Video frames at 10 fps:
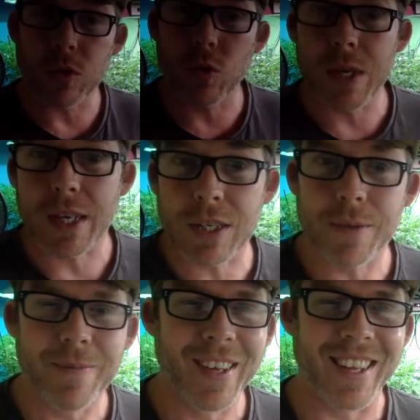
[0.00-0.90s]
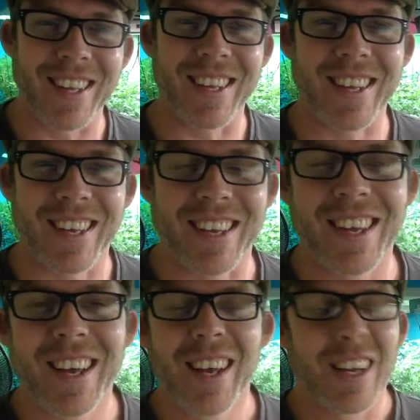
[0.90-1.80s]
weeks.
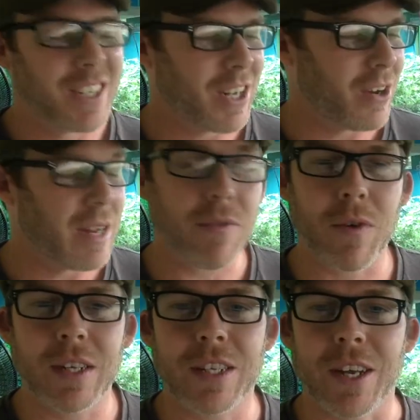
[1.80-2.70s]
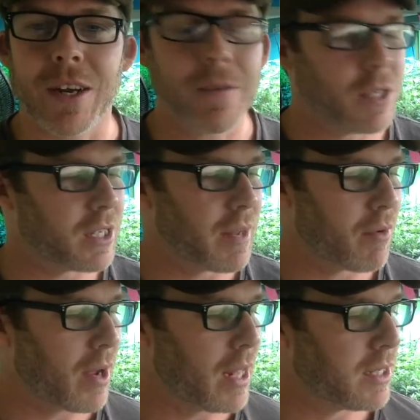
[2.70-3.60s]
So it never ends here, just
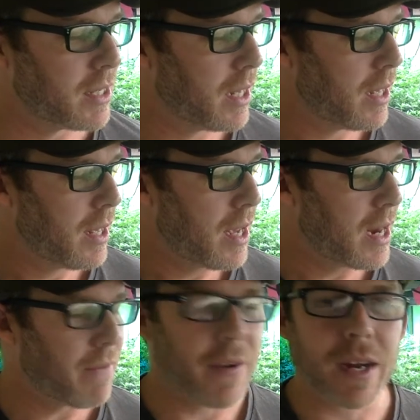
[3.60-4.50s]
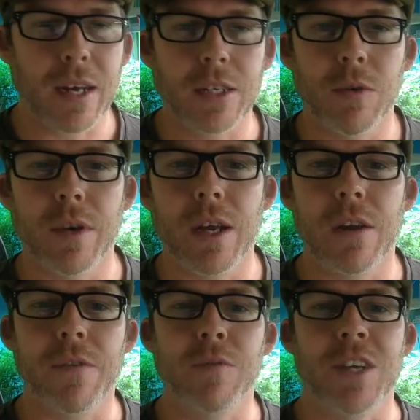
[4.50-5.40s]
never ends. And I figured I'd do it
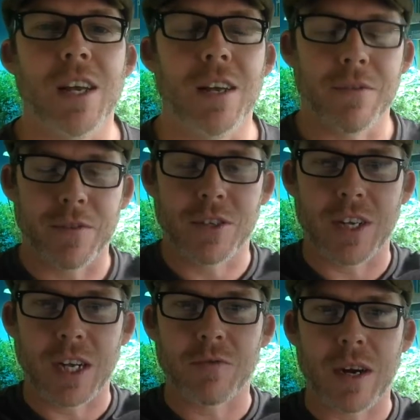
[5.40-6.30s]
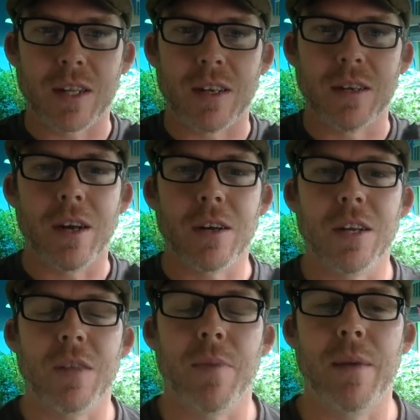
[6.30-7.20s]
here for change rather than
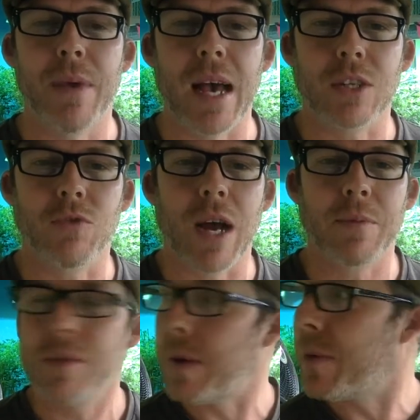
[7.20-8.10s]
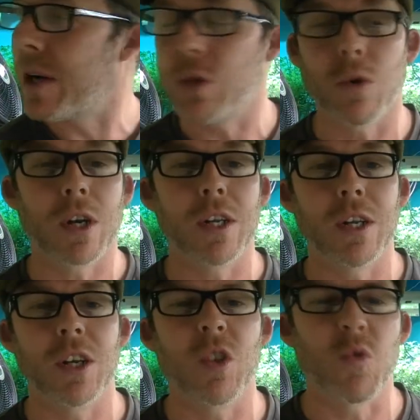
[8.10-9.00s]
underneath my backdrop, because my buddy's working in
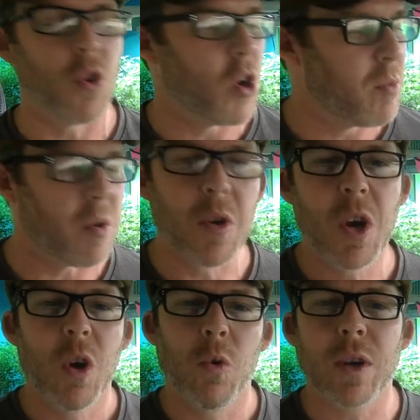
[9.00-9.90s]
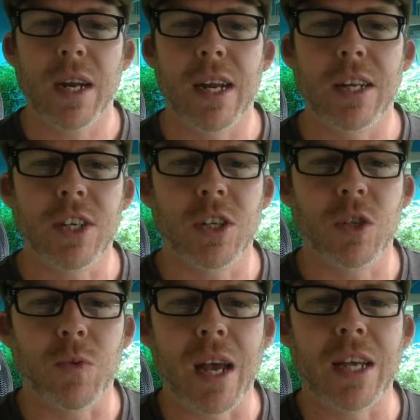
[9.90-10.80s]
the other room and we'll get in each other's
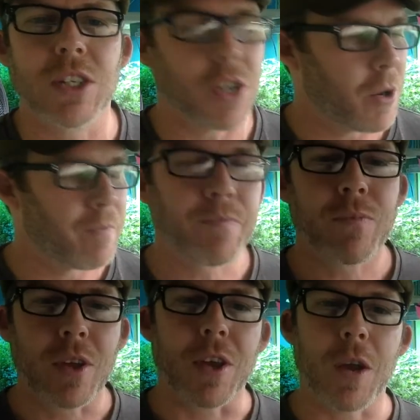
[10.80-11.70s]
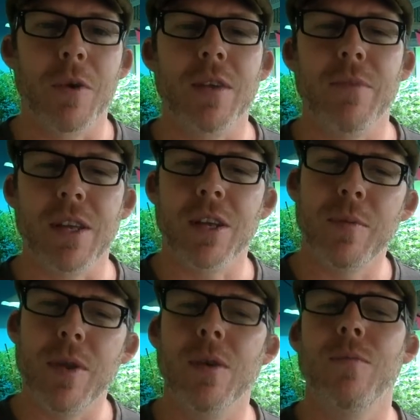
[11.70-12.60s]
way. So here we can be a little
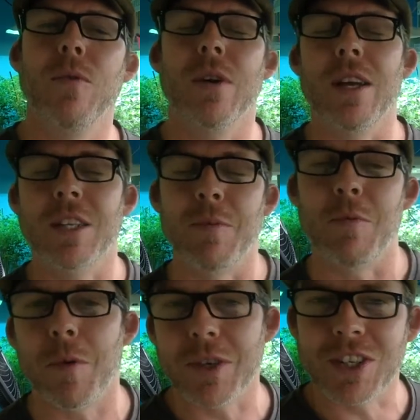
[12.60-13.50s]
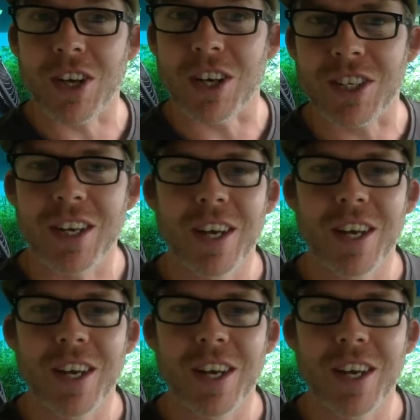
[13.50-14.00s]
more intimate while we discuss